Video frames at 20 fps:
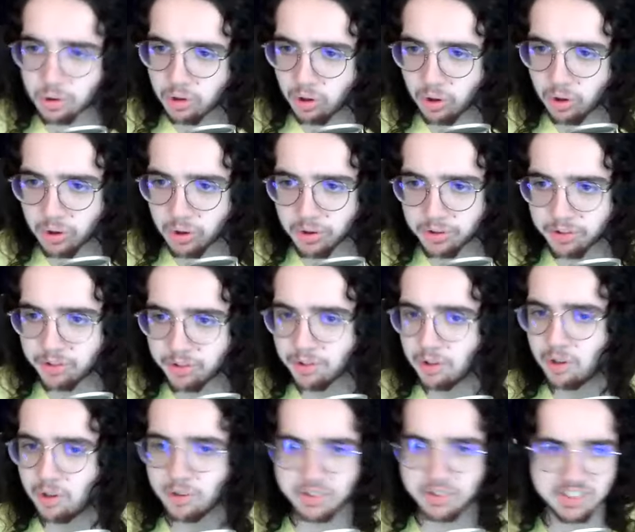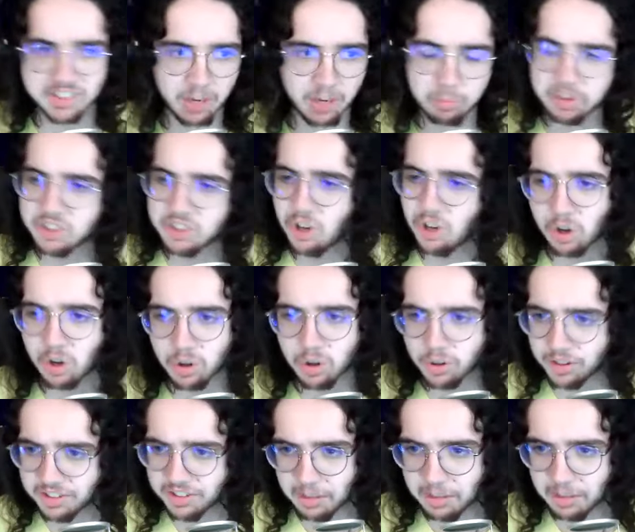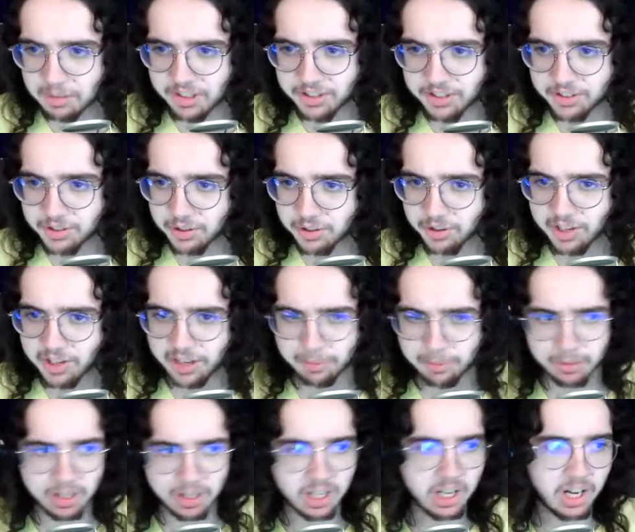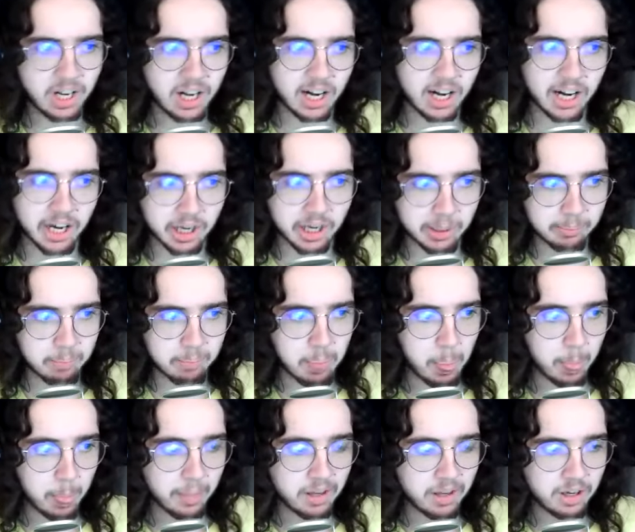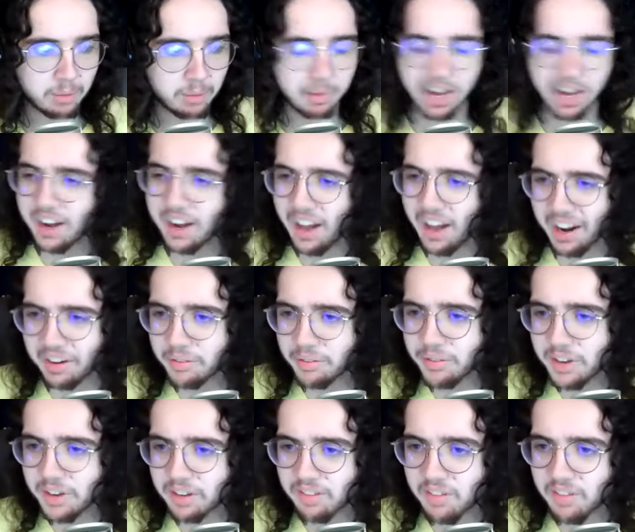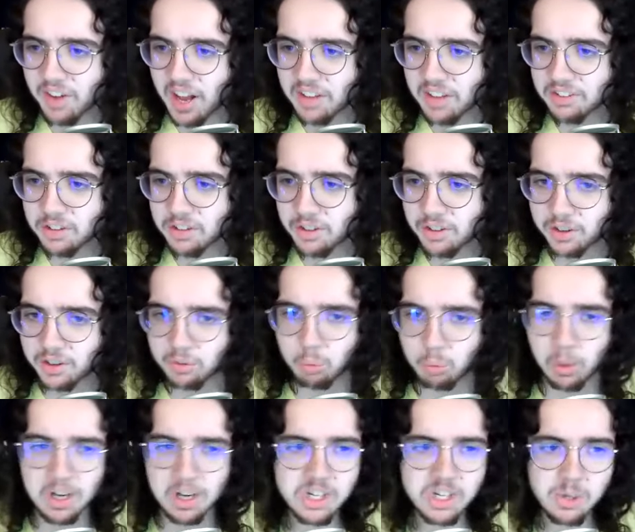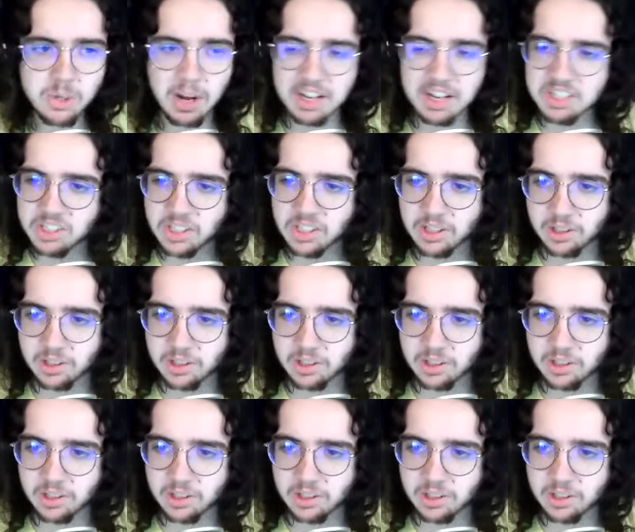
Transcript: calls all the time. We talk all the time in Instagram. Um, but I, I don't think I've ever asked you this. Where'd you actually